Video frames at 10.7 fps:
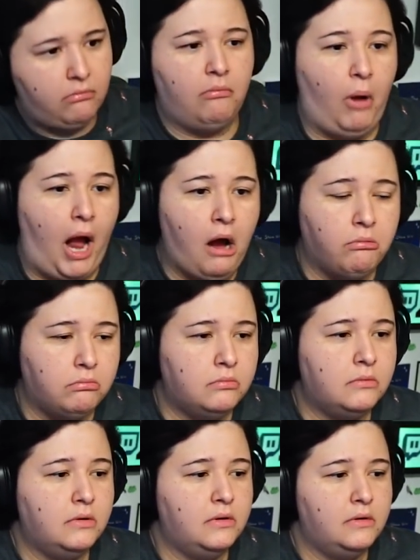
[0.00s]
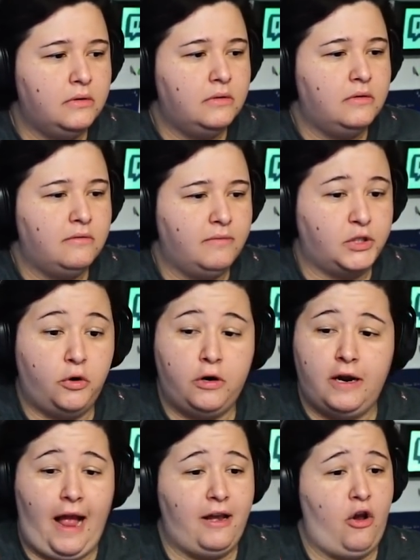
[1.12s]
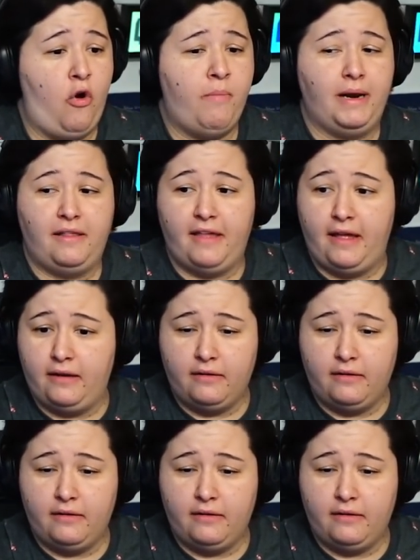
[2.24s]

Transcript: Wow. Victoria got nobody then.